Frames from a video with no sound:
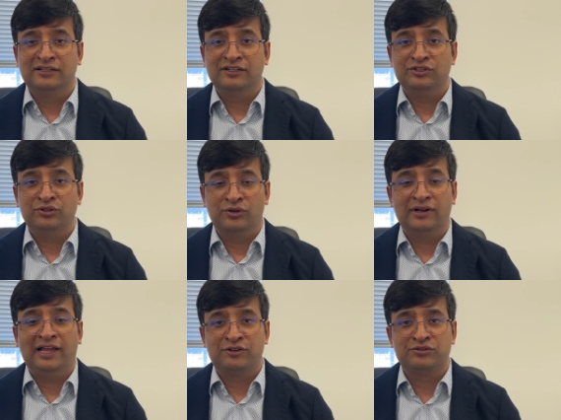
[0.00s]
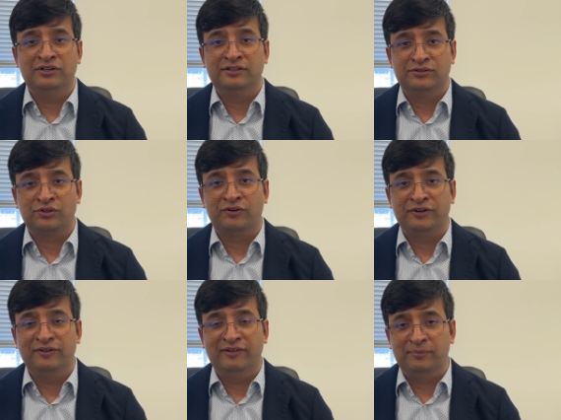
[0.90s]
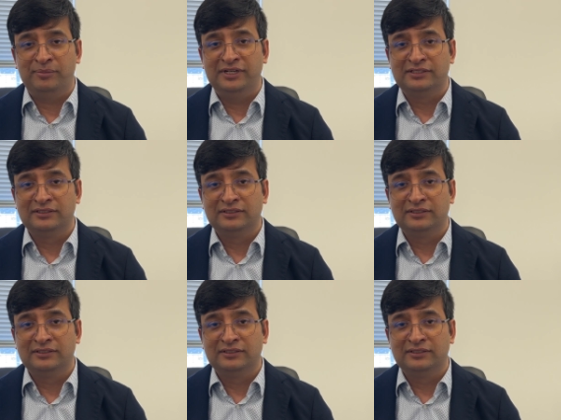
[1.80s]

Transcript: your actual software development,